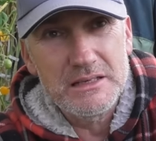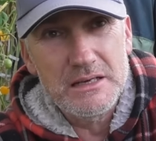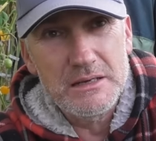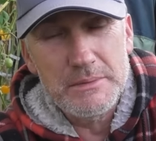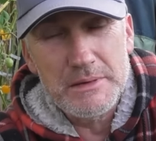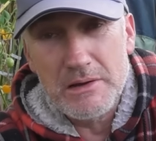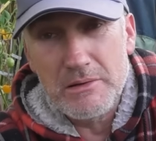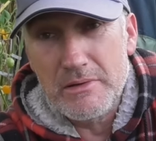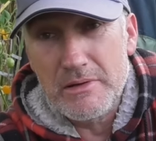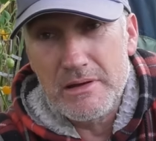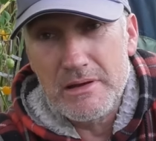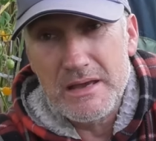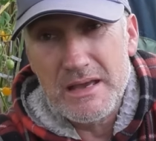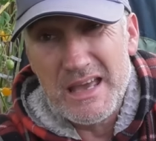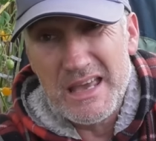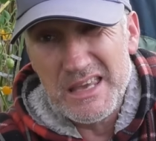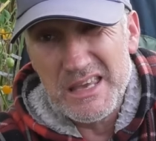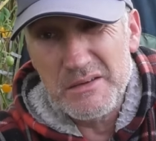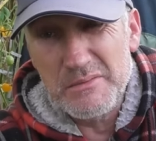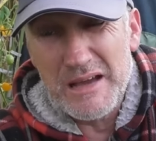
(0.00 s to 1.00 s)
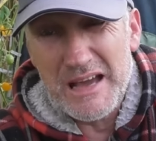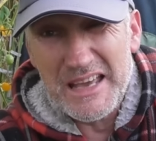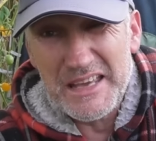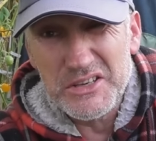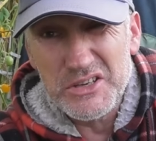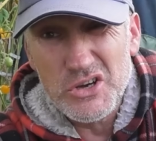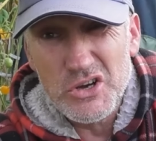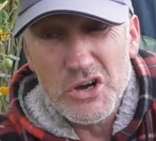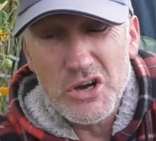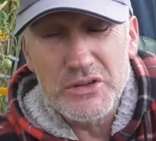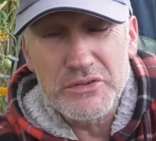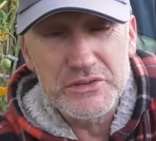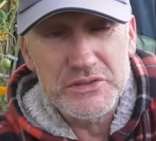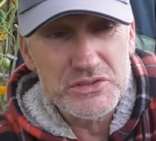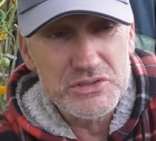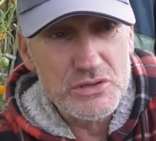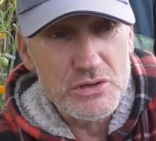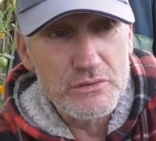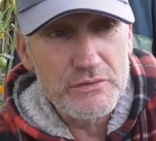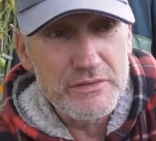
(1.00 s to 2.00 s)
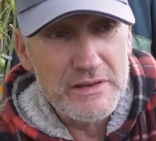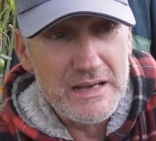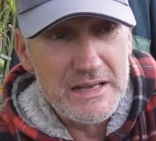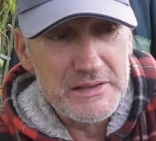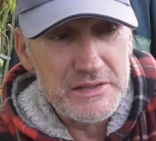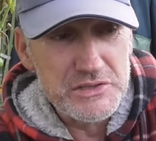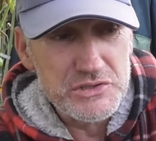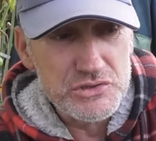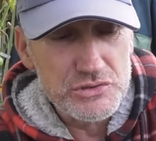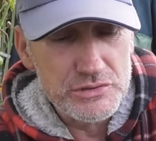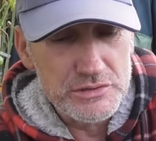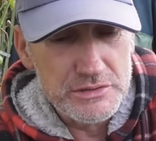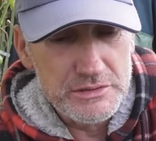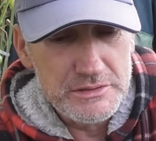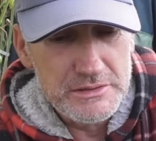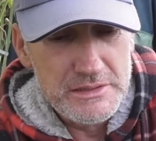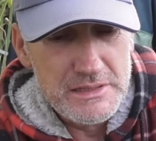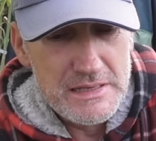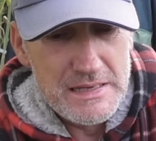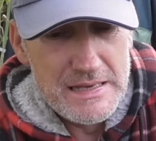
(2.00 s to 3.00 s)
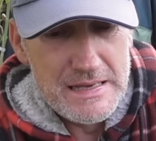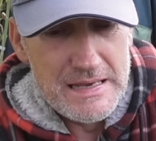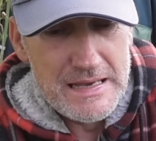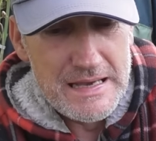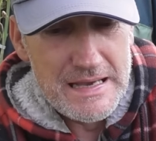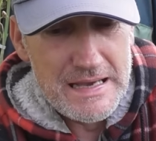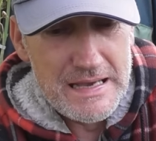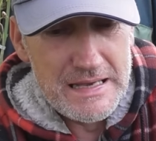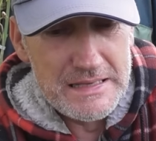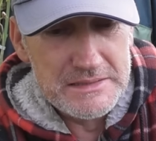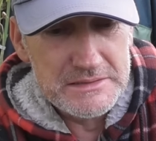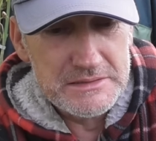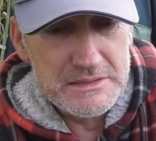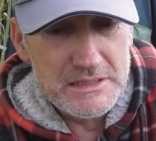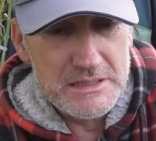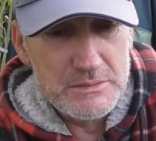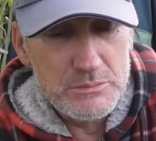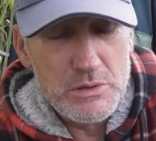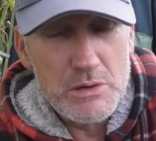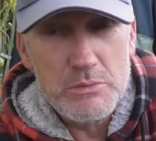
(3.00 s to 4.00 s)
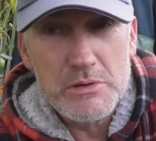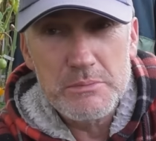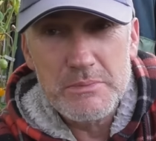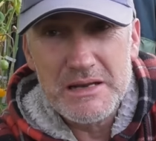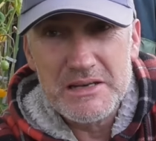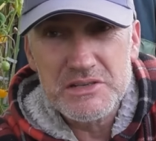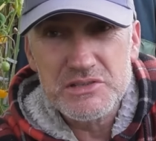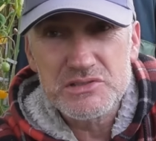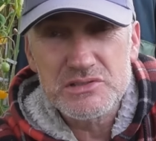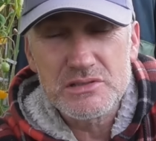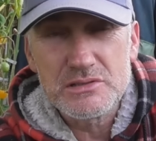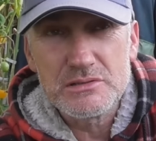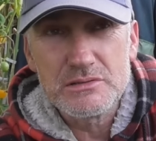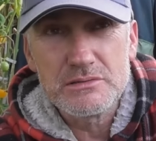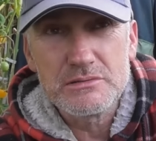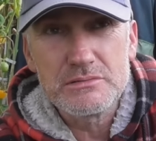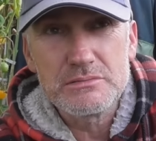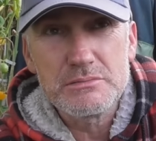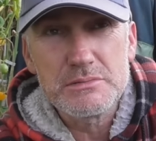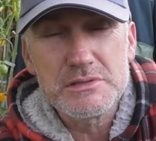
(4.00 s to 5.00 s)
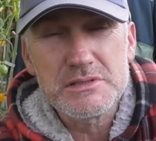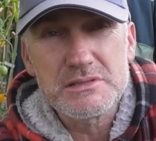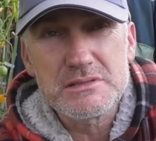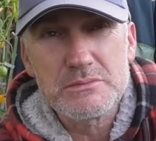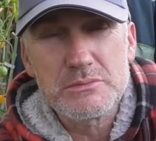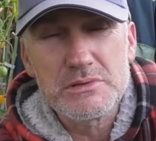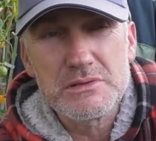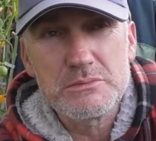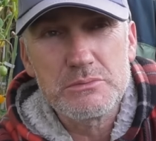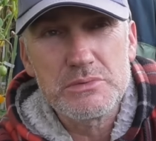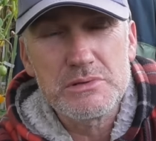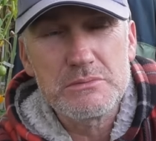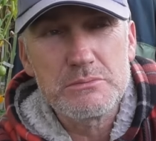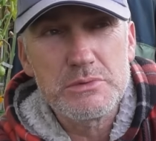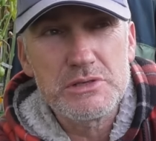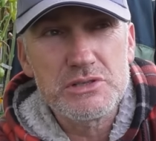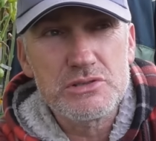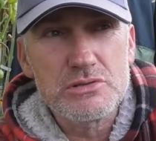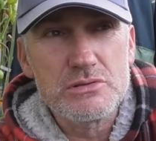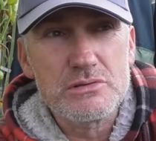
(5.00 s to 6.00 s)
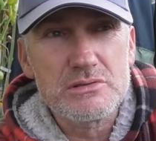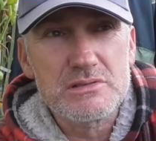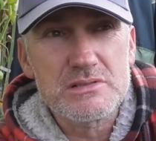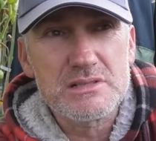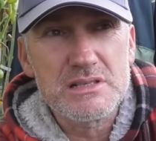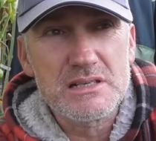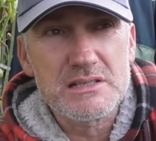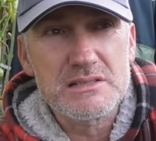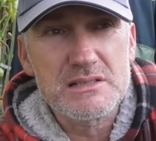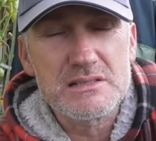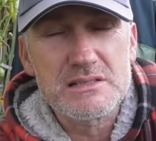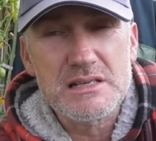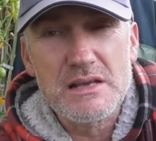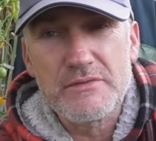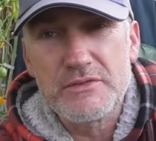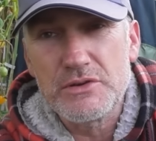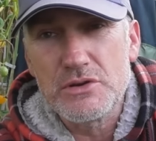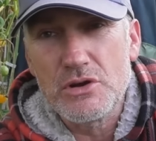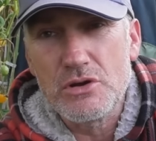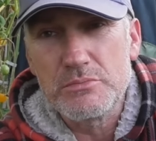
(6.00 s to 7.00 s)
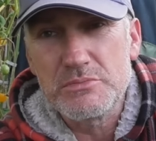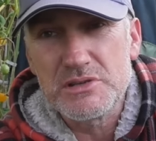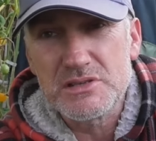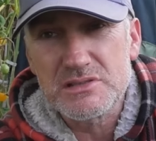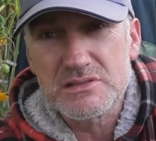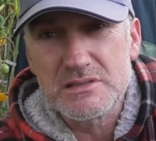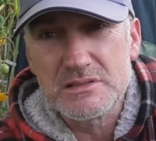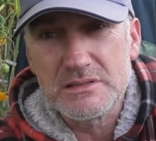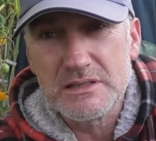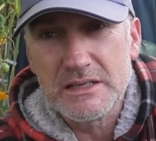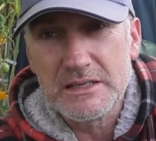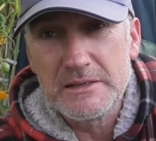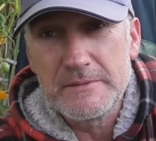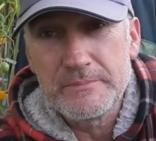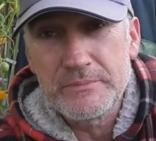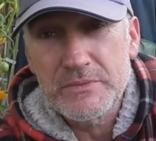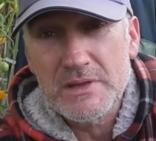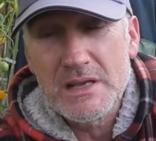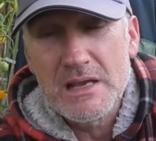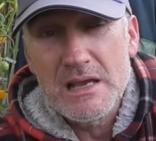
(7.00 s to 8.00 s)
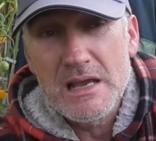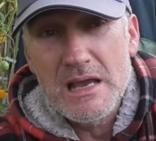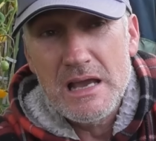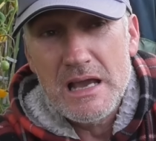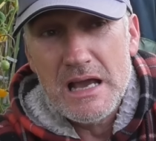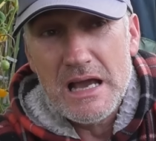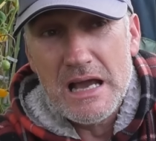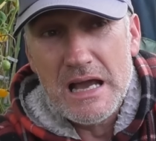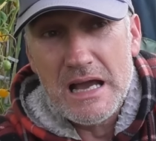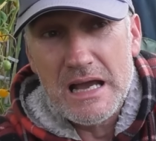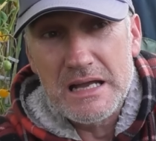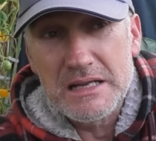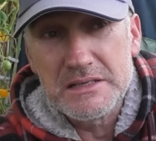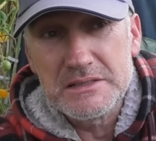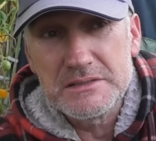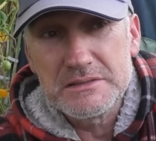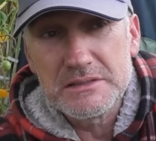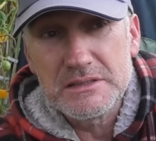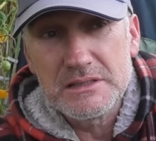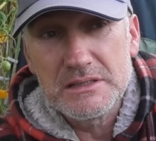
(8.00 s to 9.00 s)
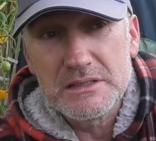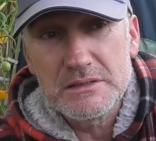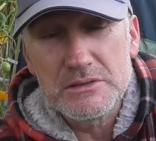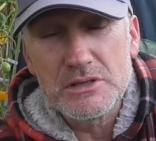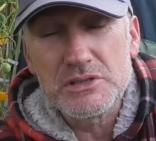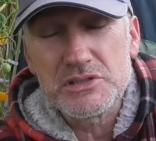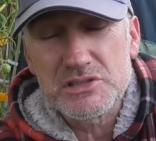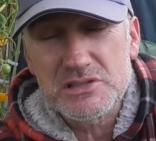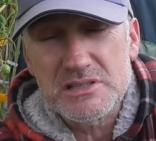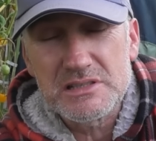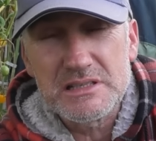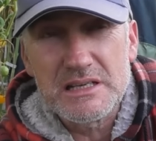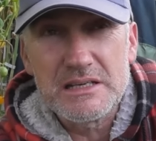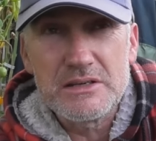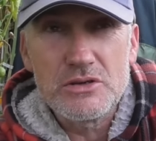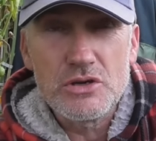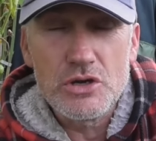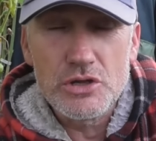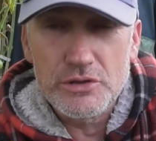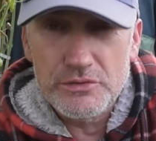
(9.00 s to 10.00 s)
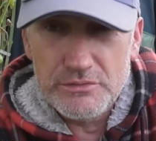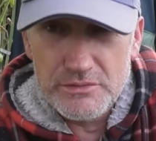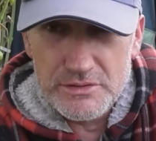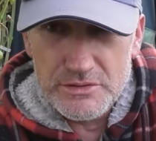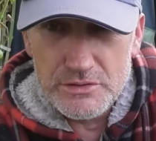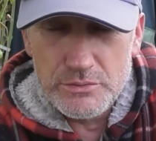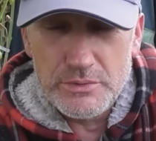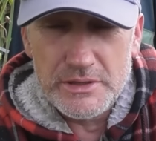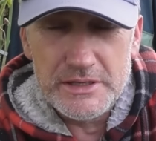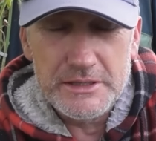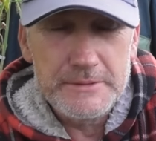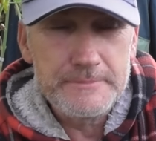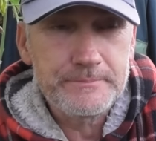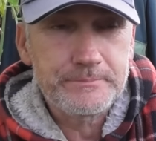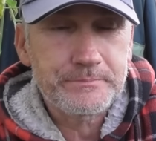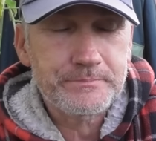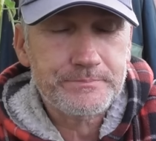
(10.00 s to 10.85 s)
about eight of my corns so far this year, and uh, well, we managed to, we, we, we took six or seven home yesterday, and uh, not yesterday, earlier in the week.